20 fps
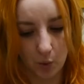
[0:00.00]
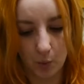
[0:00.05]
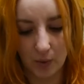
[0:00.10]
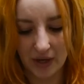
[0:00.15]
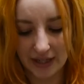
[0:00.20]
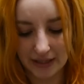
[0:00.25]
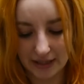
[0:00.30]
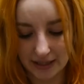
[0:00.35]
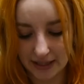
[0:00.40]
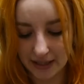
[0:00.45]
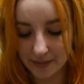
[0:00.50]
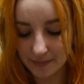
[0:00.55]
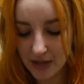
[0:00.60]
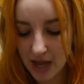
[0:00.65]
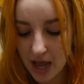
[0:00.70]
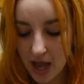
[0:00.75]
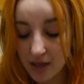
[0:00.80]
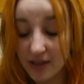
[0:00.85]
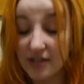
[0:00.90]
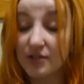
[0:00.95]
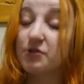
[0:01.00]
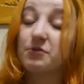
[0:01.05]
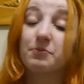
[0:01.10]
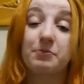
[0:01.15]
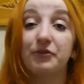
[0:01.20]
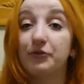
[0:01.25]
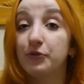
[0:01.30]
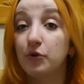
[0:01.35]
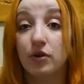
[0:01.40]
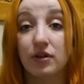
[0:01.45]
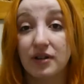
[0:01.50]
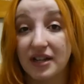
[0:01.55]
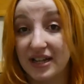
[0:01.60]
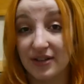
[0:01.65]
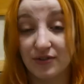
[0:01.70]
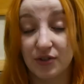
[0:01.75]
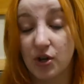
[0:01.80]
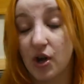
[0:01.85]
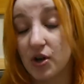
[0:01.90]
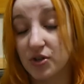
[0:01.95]
weirdly. This was before I
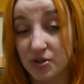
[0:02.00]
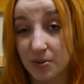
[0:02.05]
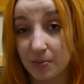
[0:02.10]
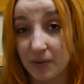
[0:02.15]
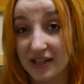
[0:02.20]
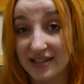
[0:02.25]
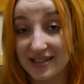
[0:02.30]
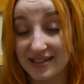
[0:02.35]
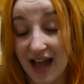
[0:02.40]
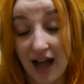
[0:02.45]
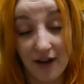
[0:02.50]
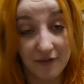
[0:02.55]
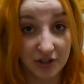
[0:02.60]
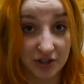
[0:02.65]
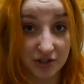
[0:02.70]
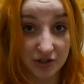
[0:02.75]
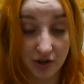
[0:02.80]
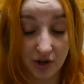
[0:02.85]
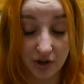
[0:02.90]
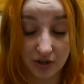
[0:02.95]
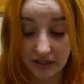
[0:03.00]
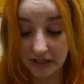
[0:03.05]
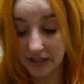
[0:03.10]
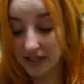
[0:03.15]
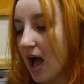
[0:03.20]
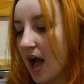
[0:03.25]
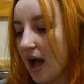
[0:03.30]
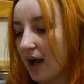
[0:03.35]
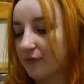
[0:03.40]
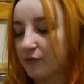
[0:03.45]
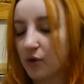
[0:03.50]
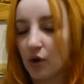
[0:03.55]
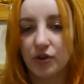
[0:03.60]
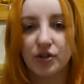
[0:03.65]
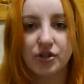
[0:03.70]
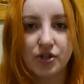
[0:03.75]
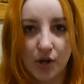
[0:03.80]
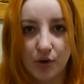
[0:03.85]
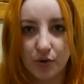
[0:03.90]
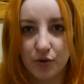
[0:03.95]
even contemplated having a dog. I've got
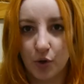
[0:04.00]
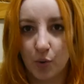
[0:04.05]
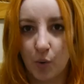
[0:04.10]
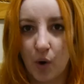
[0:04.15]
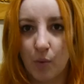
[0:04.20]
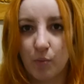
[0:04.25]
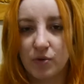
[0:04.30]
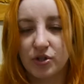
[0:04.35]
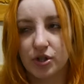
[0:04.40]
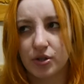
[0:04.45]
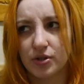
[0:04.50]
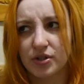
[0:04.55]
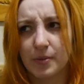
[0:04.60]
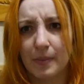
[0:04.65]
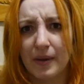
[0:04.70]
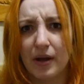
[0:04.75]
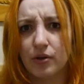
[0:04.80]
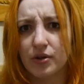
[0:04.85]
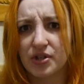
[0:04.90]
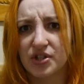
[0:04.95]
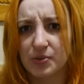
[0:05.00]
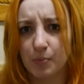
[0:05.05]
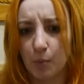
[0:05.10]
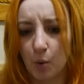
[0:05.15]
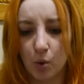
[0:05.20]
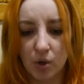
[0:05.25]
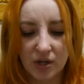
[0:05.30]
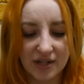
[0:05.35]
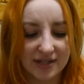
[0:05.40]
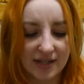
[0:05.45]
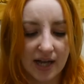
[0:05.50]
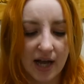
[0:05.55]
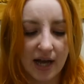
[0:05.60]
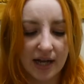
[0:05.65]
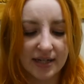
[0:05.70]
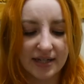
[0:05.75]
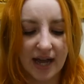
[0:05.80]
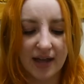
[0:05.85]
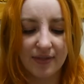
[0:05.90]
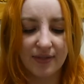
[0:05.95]
the donut one, which looks a bit on the smaller
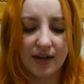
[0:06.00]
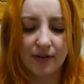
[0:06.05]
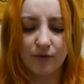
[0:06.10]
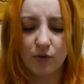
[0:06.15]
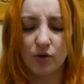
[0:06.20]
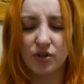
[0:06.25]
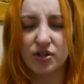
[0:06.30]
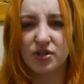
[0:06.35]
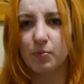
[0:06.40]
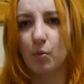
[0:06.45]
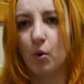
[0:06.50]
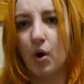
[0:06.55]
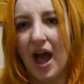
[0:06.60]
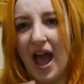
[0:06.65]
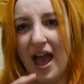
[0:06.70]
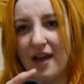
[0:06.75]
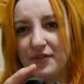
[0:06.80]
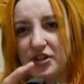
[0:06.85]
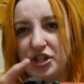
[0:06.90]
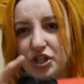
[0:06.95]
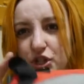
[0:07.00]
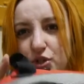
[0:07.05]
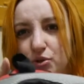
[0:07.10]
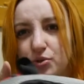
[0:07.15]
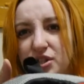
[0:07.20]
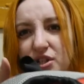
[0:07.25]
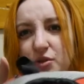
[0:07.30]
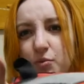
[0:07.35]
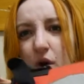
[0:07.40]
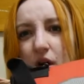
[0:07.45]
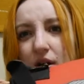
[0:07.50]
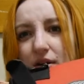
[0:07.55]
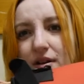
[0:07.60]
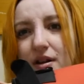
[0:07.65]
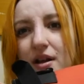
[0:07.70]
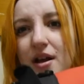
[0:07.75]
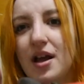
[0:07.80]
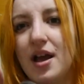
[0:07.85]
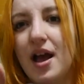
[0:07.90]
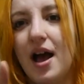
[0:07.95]
side, and then I've got this more heavy duty
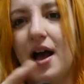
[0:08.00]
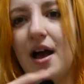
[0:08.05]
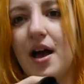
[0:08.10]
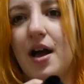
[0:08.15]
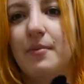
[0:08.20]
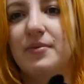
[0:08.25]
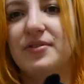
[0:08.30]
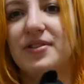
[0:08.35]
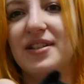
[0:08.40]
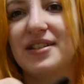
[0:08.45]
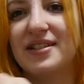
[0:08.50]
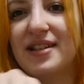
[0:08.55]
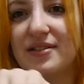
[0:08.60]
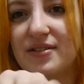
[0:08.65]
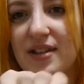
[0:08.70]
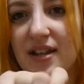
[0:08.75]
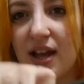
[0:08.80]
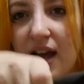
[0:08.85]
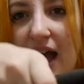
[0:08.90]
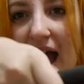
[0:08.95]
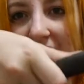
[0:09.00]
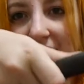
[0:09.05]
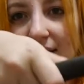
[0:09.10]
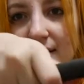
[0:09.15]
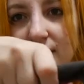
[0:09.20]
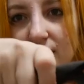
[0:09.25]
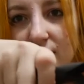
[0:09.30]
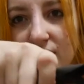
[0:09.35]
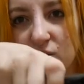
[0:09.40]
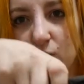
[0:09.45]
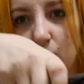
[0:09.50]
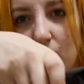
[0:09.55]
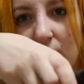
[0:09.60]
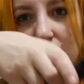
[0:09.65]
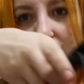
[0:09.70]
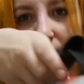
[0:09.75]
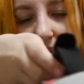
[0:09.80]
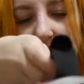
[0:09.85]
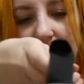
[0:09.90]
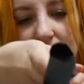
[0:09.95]
one. So this has like a handle as
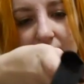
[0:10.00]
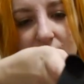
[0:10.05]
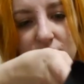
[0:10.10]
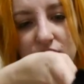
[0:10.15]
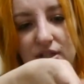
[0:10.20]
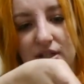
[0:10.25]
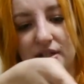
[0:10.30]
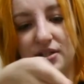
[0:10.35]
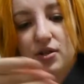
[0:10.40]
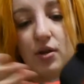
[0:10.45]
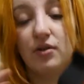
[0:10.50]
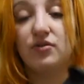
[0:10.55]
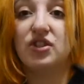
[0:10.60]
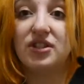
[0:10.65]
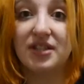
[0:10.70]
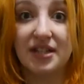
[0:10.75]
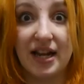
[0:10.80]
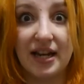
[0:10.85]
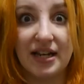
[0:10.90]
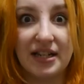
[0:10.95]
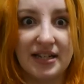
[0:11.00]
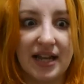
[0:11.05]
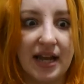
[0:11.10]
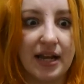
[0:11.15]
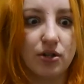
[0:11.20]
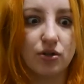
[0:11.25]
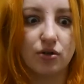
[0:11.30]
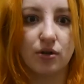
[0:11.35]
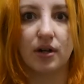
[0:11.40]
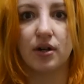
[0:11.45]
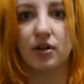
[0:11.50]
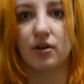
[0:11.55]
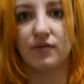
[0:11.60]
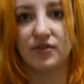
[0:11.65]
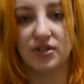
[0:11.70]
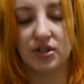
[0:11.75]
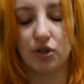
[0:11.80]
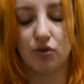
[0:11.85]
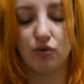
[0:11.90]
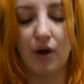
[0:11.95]
well that I can actually, so if she's in any danger, I can
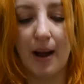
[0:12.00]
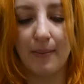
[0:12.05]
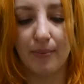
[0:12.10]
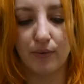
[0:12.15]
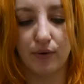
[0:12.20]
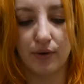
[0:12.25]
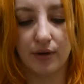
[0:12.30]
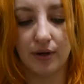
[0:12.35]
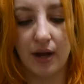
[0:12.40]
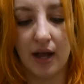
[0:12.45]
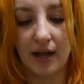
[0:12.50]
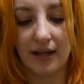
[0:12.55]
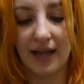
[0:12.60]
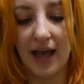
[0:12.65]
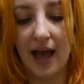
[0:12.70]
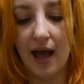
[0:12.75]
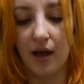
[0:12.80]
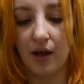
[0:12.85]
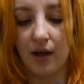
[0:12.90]
obviously grab her and get